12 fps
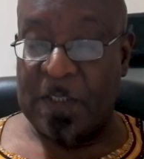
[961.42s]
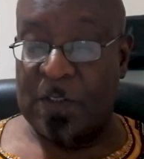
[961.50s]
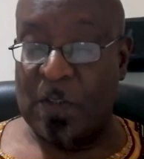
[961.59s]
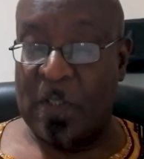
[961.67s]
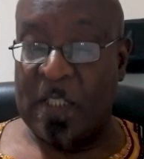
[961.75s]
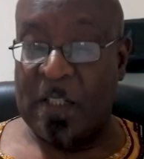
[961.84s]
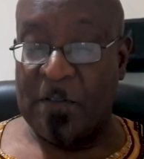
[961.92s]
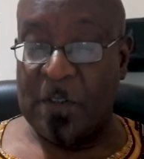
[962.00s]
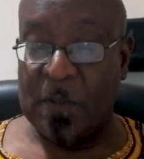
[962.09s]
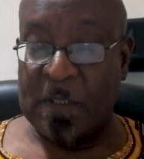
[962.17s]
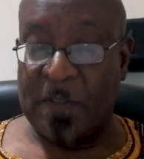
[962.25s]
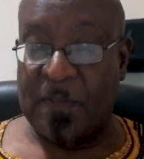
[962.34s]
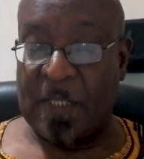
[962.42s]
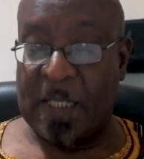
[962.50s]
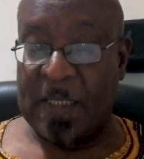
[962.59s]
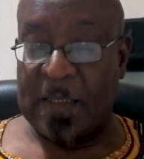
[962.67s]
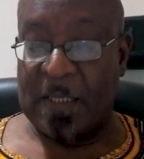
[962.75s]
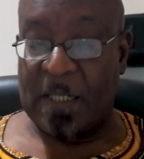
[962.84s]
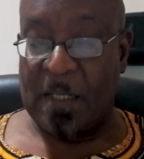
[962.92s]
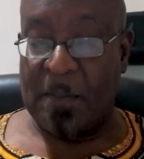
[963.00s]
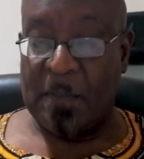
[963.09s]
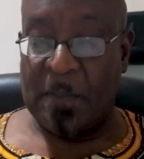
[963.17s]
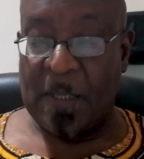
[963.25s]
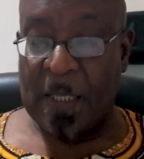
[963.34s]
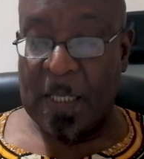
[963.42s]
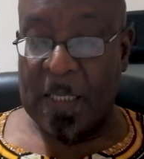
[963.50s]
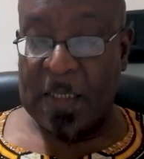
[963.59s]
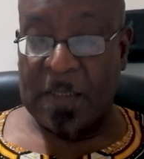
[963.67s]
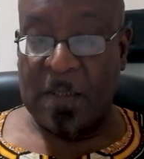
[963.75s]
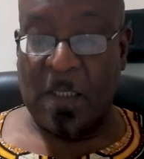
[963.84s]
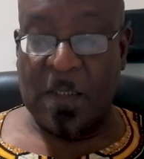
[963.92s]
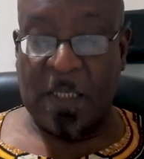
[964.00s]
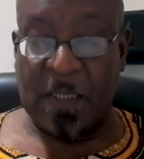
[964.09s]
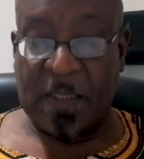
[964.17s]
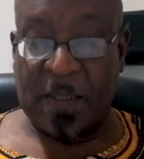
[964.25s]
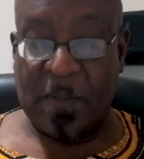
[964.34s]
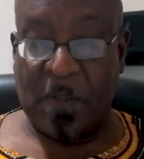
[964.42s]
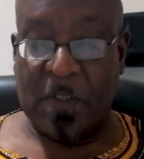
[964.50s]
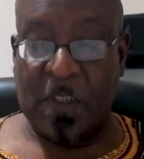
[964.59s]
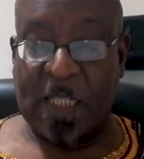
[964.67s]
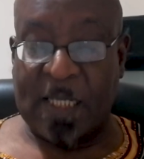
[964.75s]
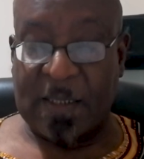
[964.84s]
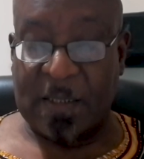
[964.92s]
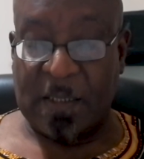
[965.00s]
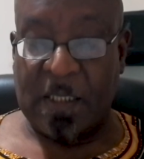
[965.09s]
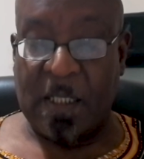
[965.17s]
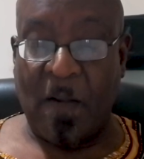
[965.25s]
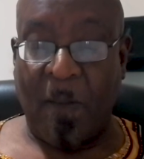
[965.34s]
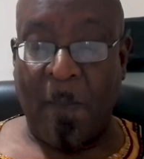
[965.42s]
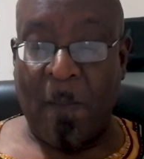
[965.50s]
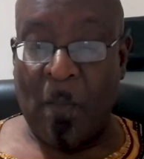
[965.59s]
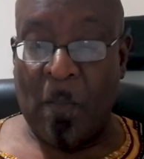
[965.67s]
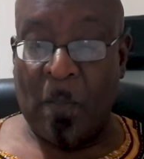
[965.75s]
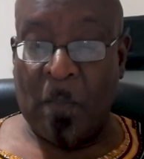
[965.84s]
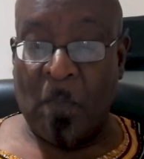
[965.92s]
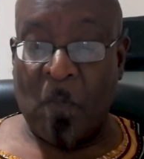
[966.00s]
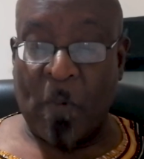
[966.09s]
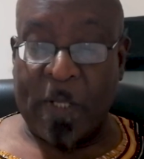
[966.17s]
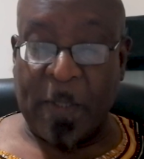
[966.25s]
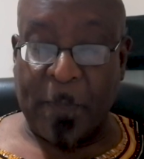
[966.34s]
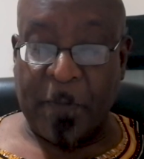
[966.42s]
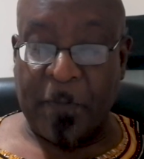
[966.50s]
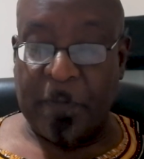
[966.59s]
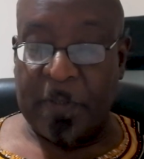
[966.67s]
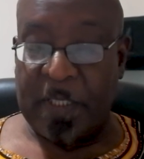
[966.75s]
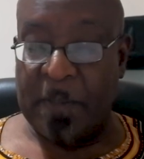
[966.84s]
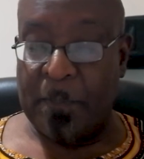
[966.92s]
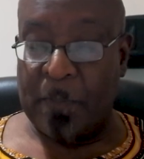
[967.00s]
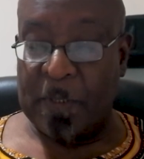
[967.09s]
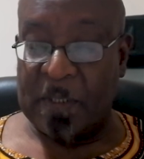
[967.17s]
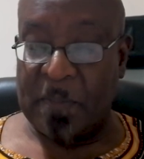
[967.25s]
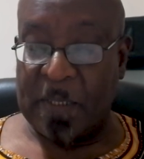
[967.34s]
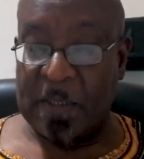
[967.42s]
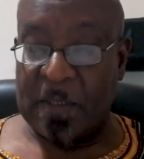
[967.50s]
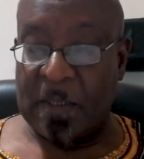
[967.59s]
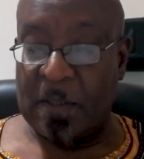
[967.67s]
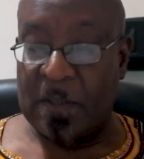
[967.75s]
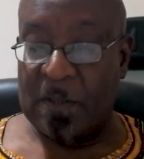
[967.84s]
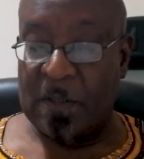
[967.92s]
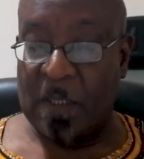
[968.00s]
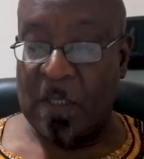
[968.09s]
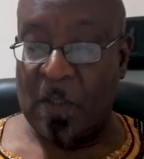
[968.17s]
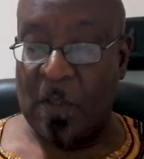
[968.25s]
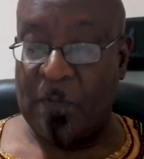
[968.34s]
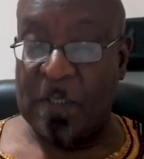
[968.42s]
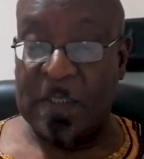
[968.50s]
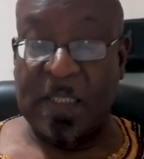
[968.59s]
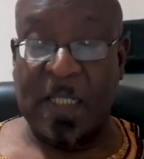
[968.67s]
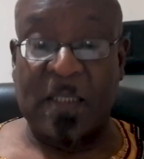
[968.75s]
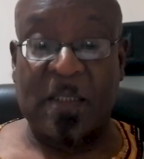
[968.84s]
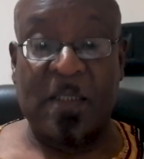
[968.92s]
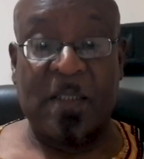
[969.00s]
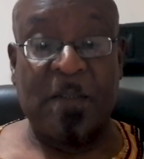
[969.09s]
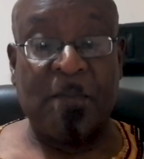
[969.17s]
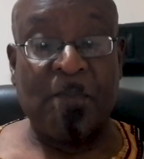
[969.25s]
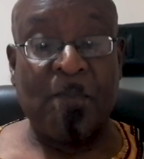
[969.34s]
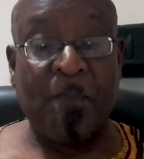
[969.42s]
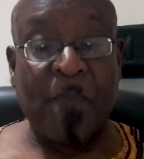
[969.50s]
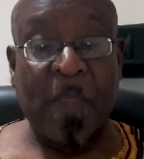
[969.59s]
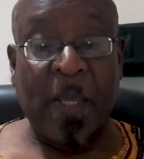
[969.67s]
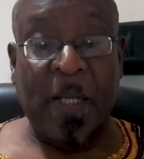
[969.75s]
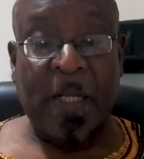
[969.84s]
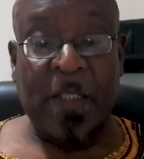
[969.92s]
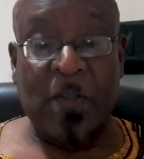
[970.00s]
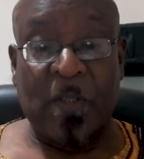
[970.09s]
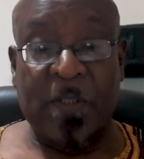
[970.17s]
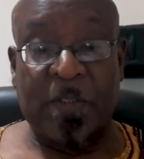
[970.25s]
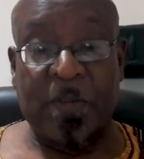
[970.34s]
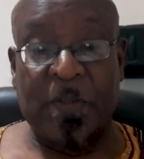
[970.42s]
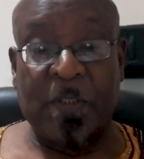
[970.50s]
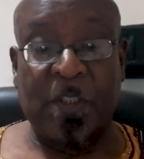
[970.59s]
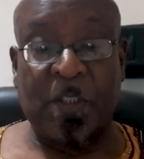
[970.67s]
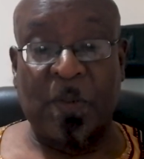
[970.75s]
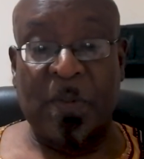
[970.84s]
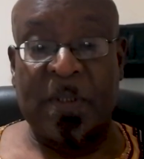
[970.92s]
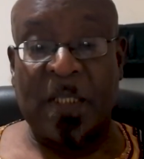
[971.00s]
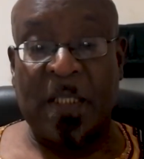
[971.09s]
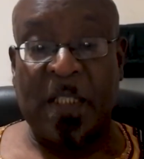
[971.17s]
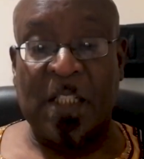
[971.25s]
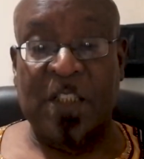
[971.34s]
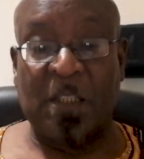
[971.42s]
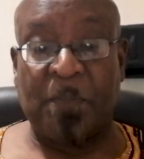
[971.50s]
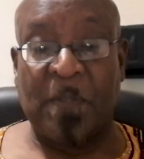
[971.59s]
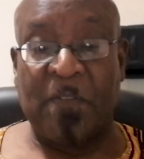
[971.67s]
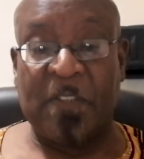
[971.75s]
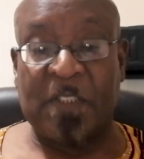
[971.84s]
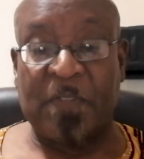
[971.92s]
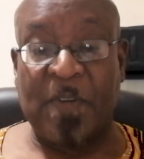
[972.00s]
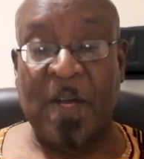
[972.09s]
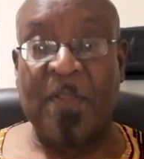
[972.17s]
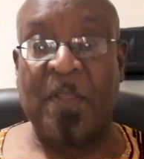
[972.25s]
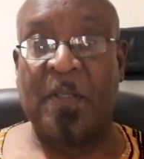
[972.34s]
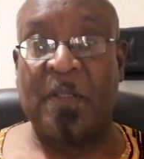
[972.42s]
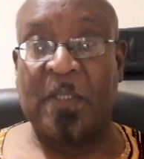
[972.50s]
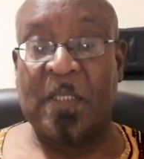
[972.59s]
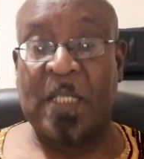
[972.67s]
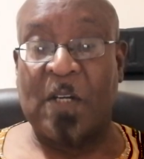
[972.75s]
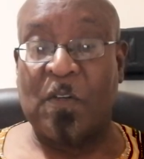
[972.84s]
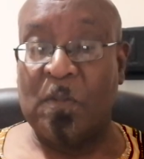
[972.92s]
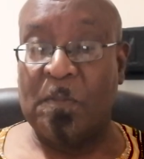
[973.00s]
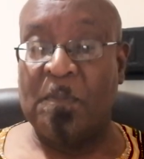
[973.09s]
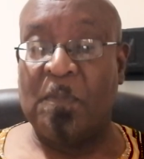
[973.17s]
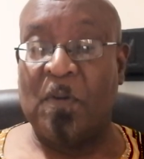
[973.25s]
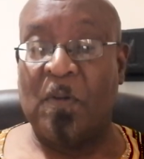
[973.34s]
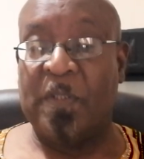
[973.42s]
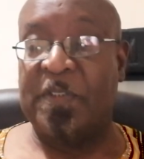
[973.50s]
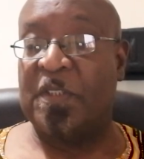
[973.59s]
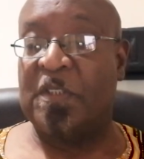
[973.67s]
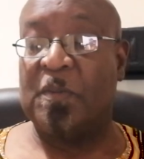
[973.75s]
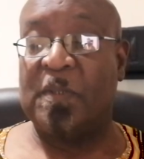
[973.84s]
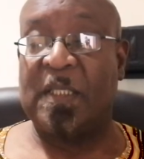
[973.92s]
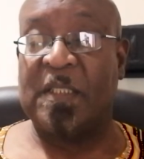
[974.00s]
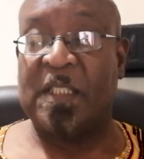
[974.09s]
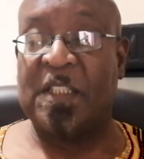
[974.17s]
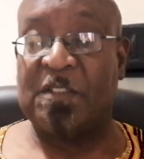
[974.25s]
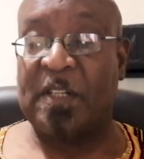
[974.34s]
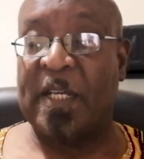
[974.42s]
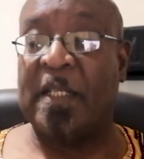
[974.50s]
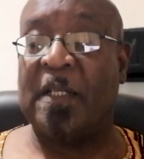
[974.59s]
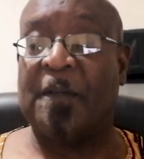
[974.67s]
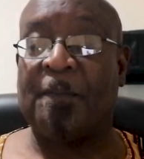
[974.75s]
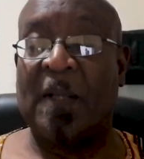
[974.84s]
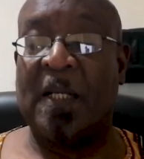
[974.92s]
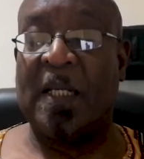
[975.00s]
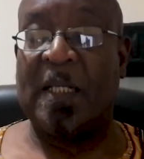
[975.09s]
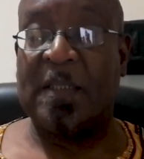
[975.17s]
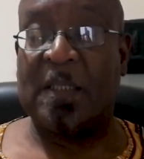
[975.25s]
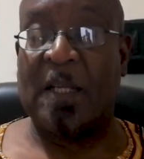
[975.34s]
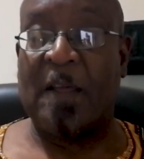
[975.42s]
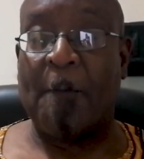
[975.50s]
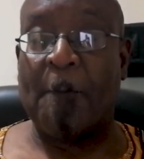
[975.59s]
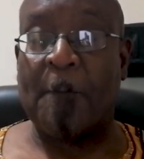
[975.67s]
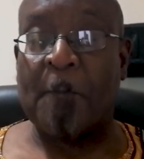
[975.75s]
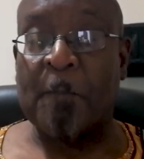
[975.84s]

the story of Yusuf alayhi salam is not just about chastity when he preferred imprisonment to unlawful sex. It also shows the leadership of his father, Yaqub, also known as Israel alayhi salam,